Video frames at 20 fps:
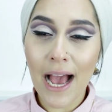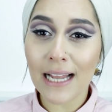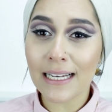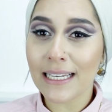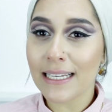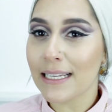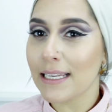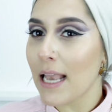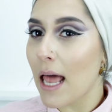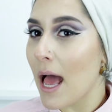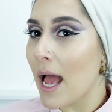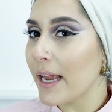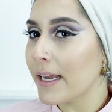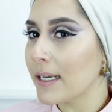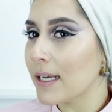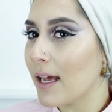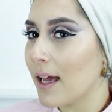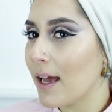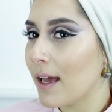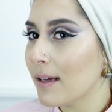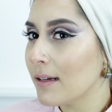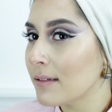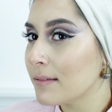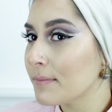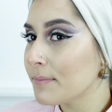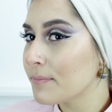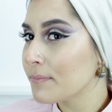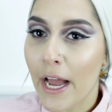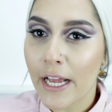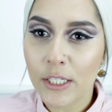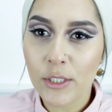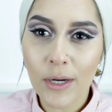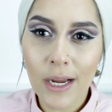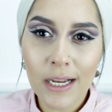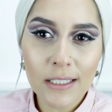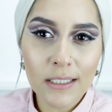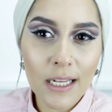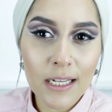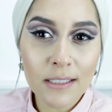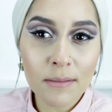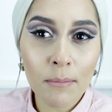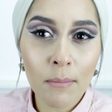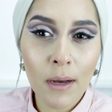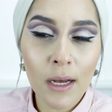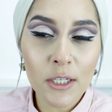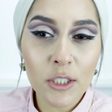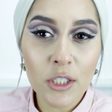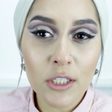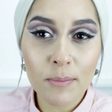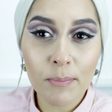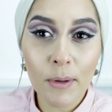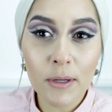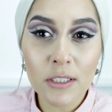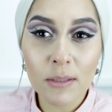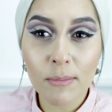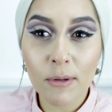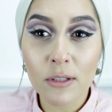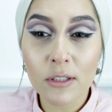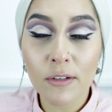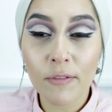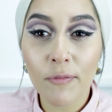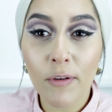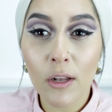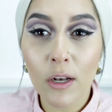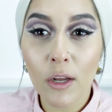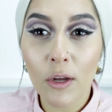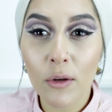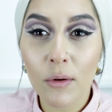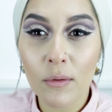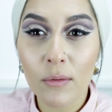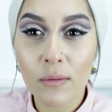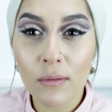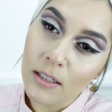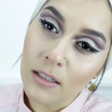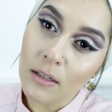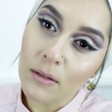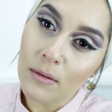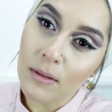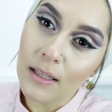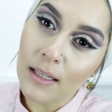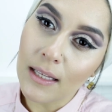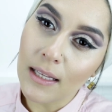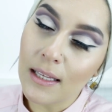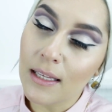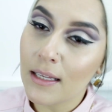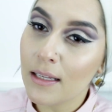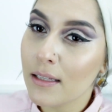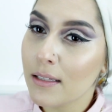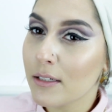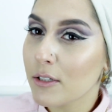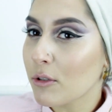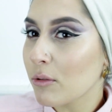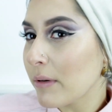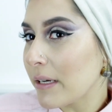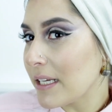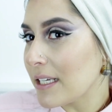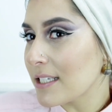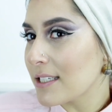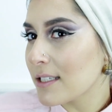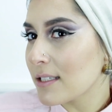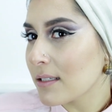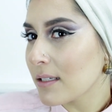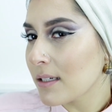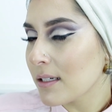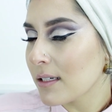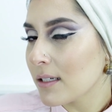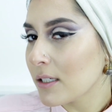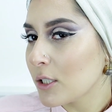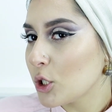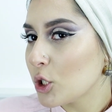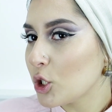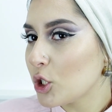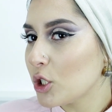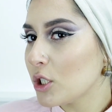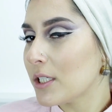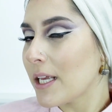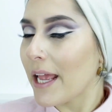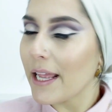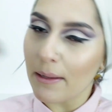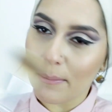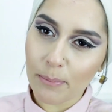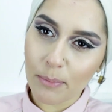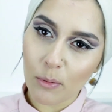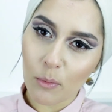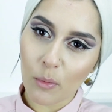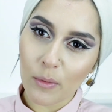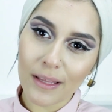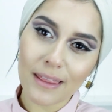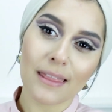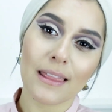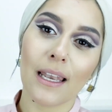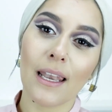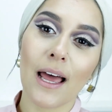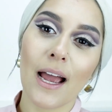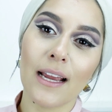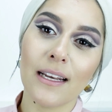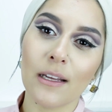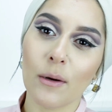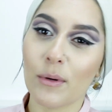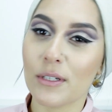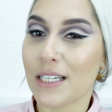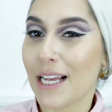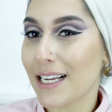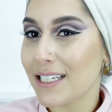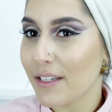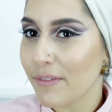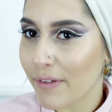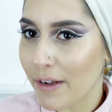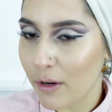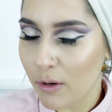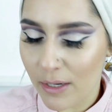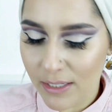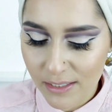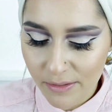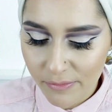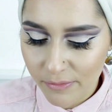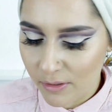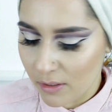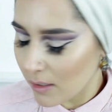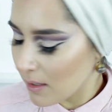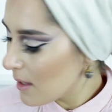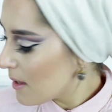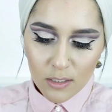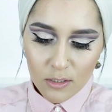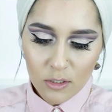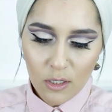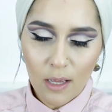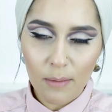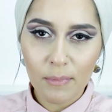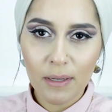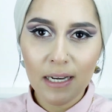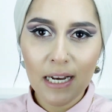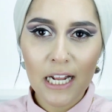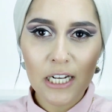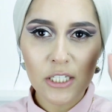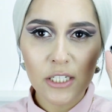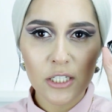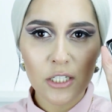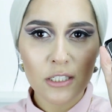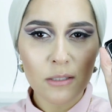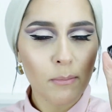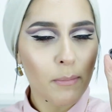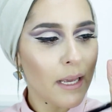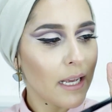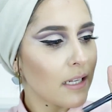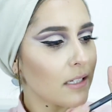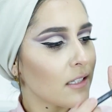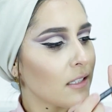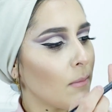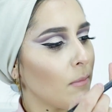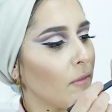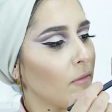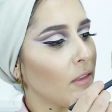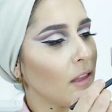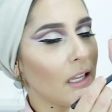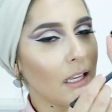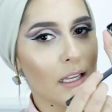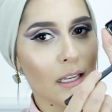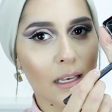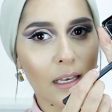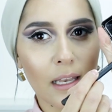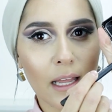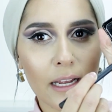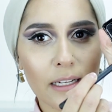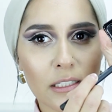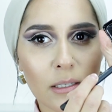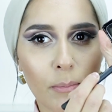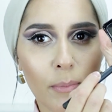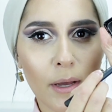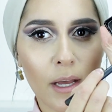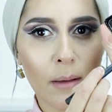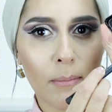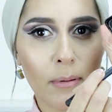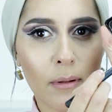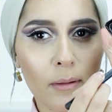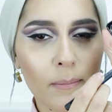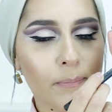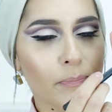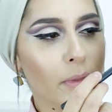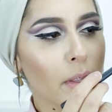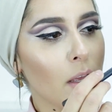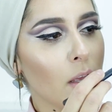added liner. I tried as much as possible to follow, you know, the crease shape with the liner, which I actually found quite difficult. So I'm going to actually just mix some of the lighter purple